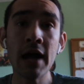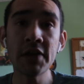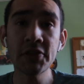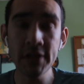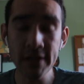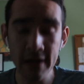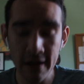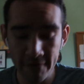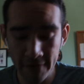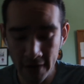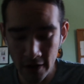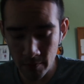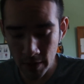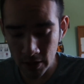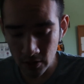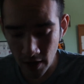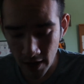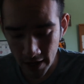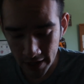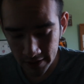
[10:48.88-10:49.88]
I think I found
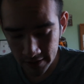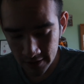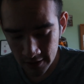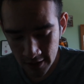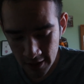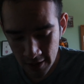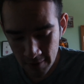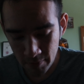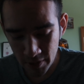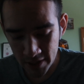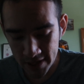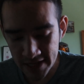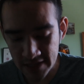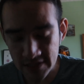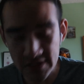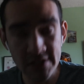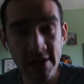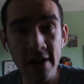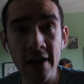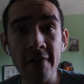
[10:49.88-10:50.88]
my line, but
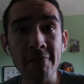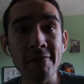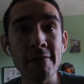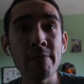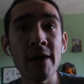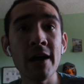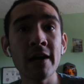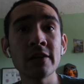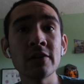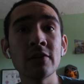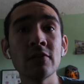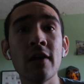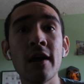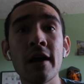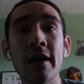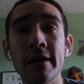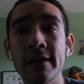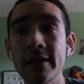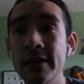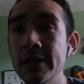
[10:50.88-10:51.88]
it's tough. I'm not gonna
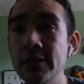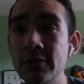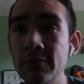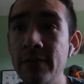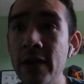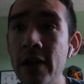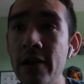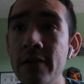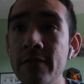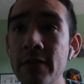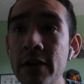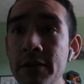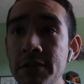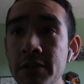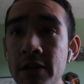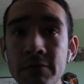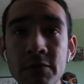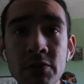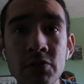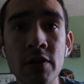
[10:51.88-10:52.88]
lie. It's very, very
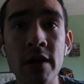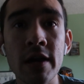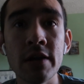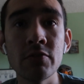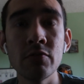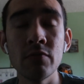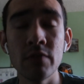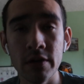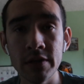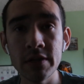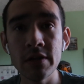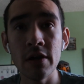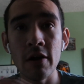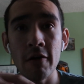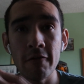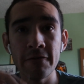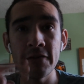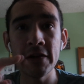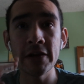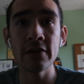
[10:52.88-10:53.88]
tough to try to,
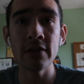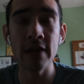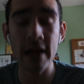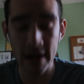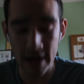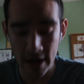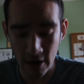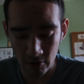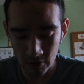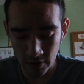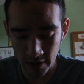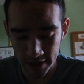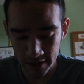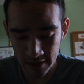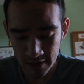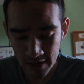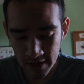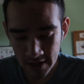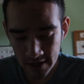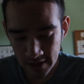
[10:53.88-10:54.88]
figure that out. Like,
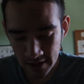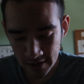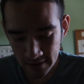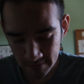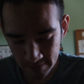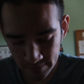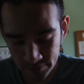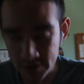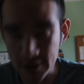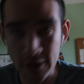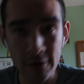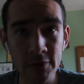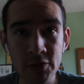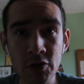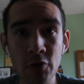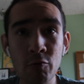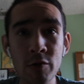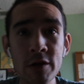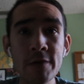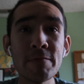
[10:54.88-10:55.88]

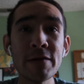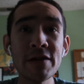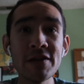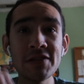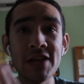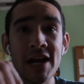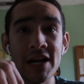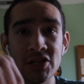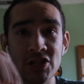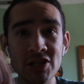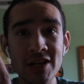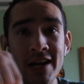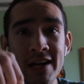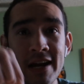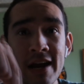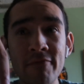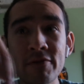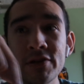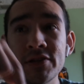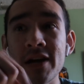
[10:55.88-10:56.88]
to repeat that
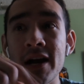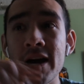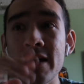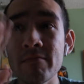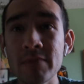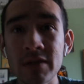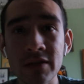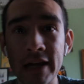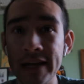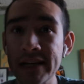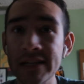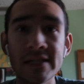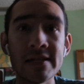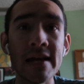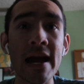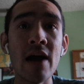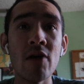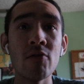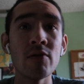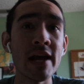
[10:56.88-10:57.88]
shot every time, like
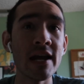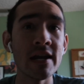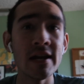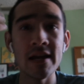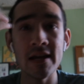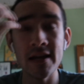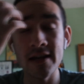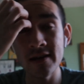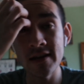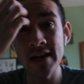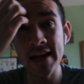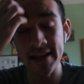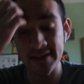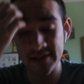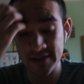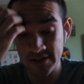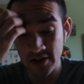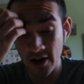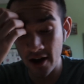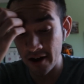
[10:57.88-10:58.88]
down and in,
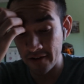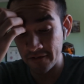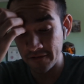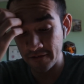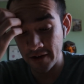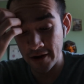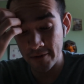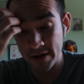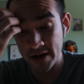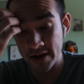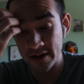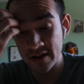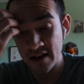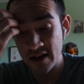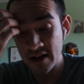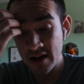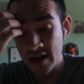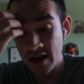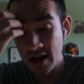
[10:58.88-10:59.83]
it's tough. I mean,